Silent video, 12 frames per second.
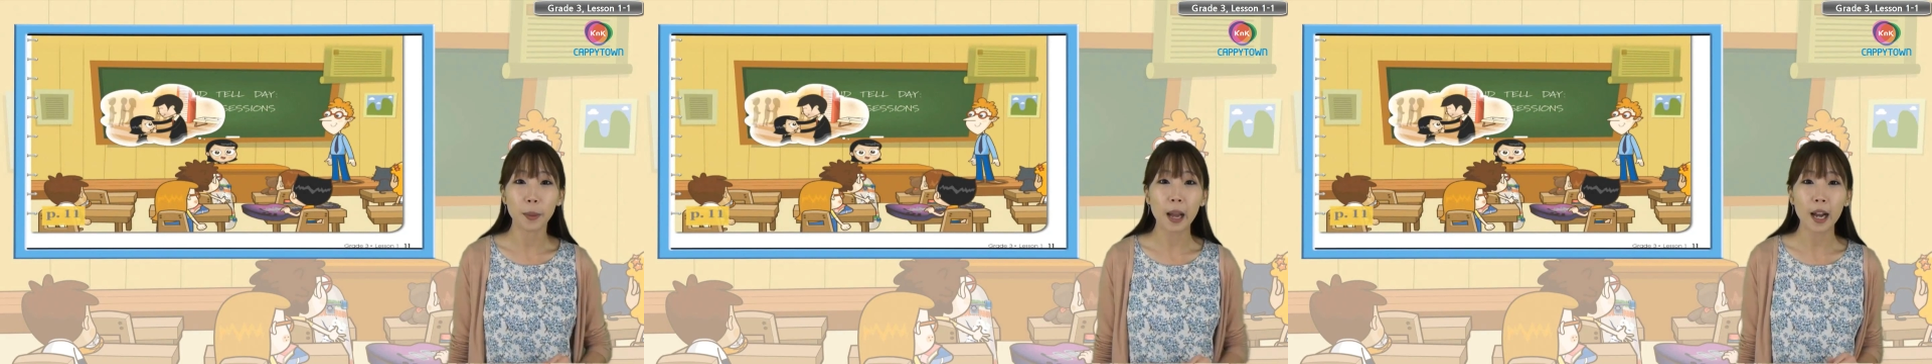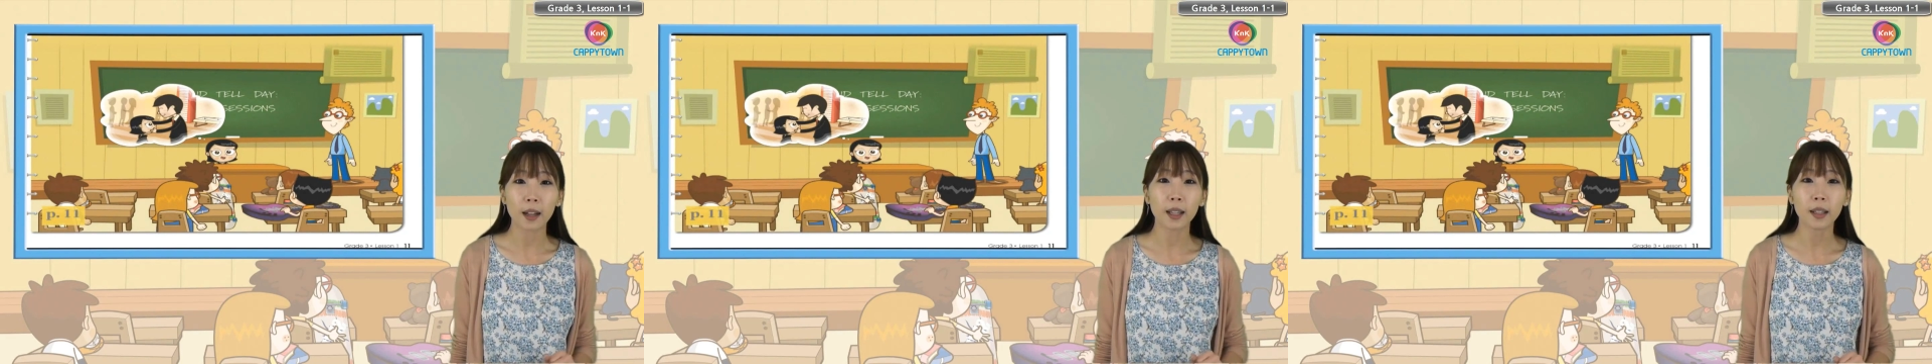
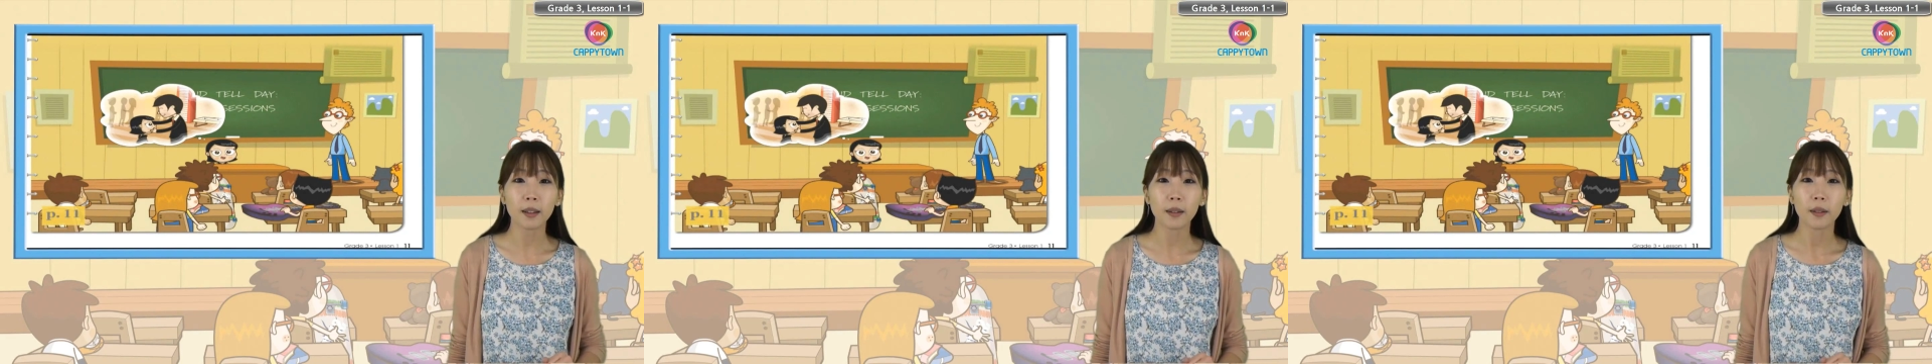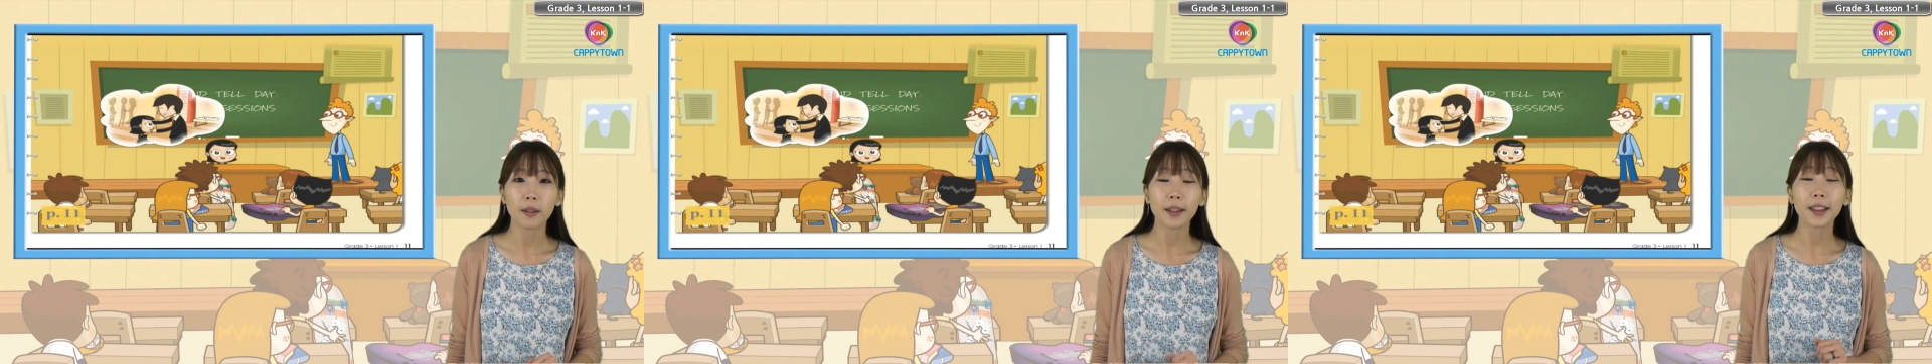Backlund.
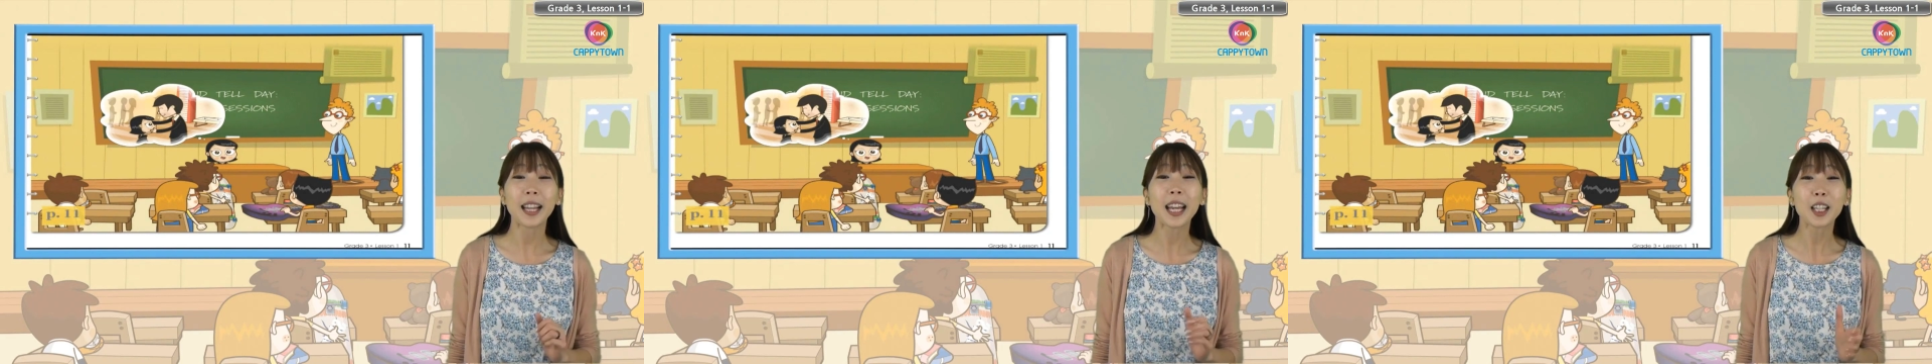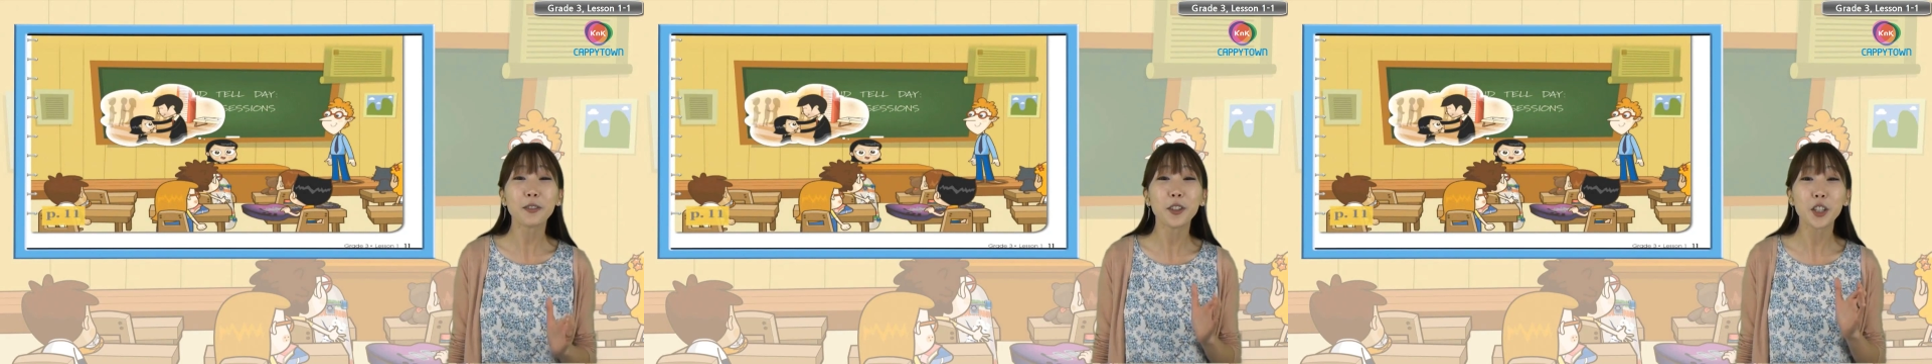
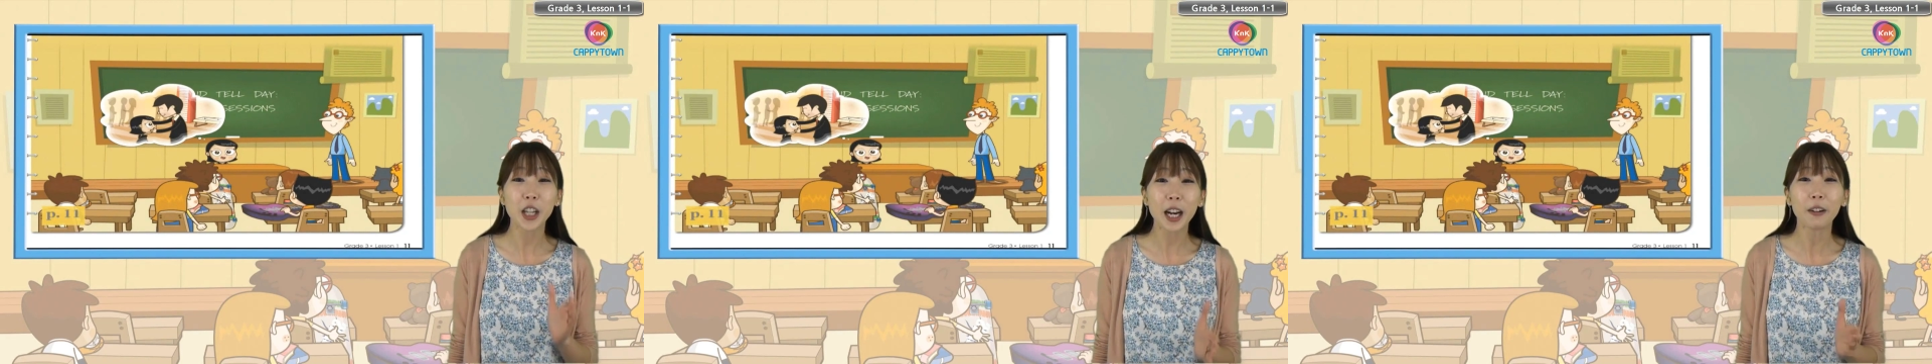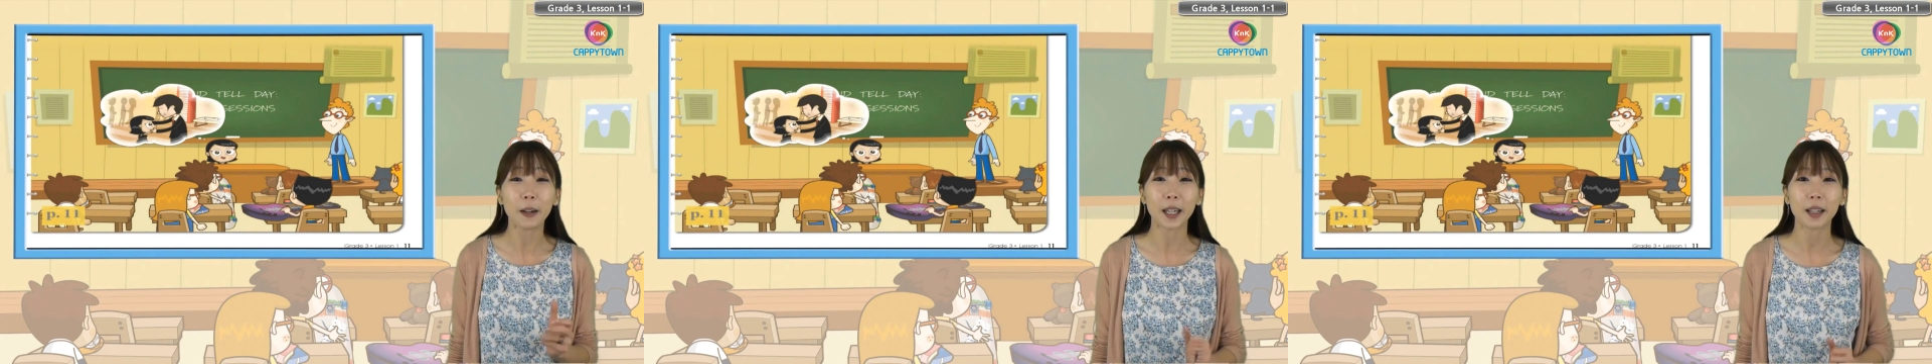Thanks for
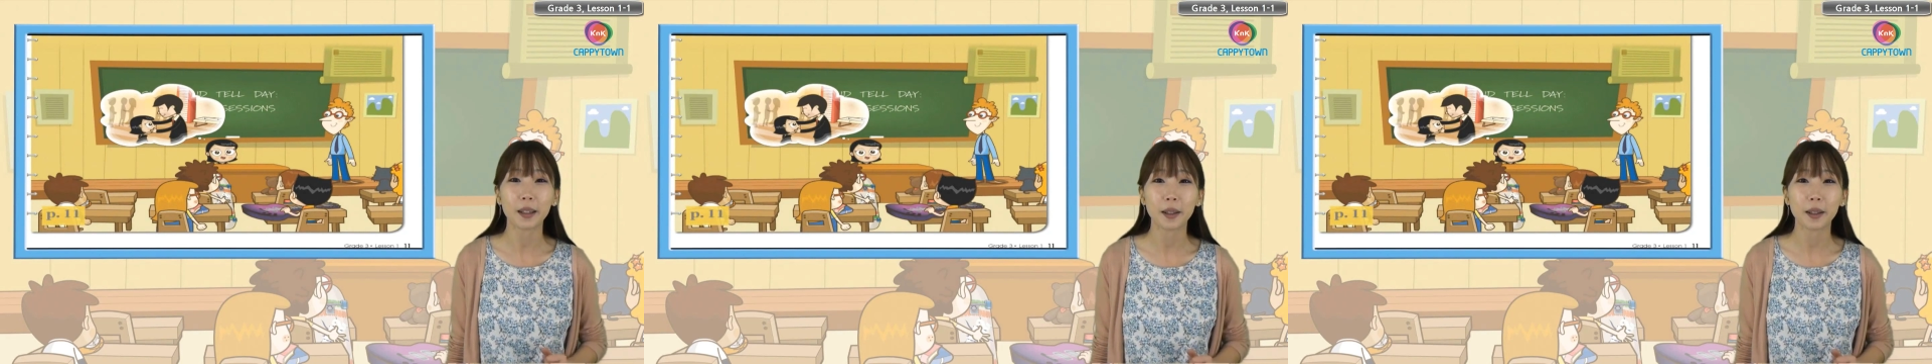sharing.